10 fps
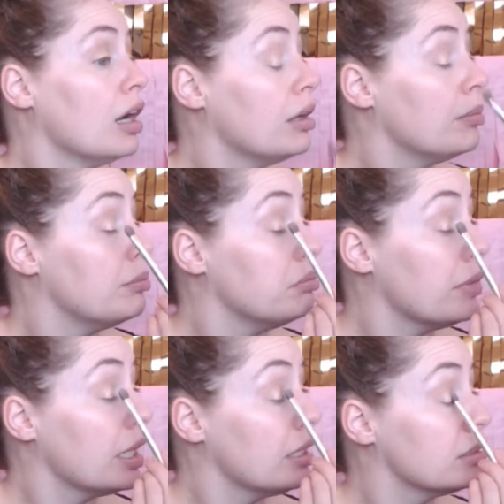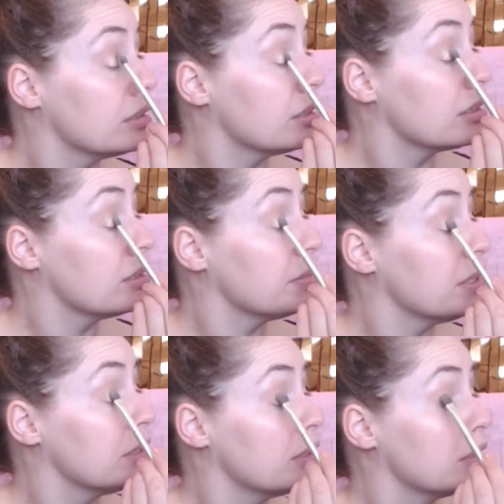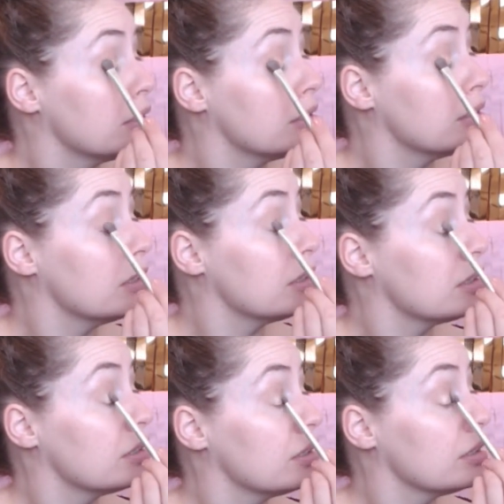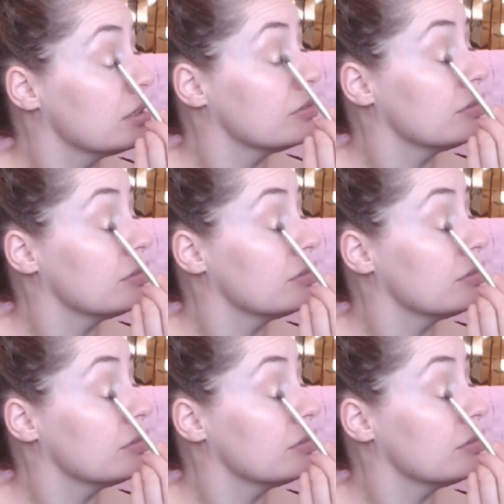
Amazing. I'm addicted to this stuff.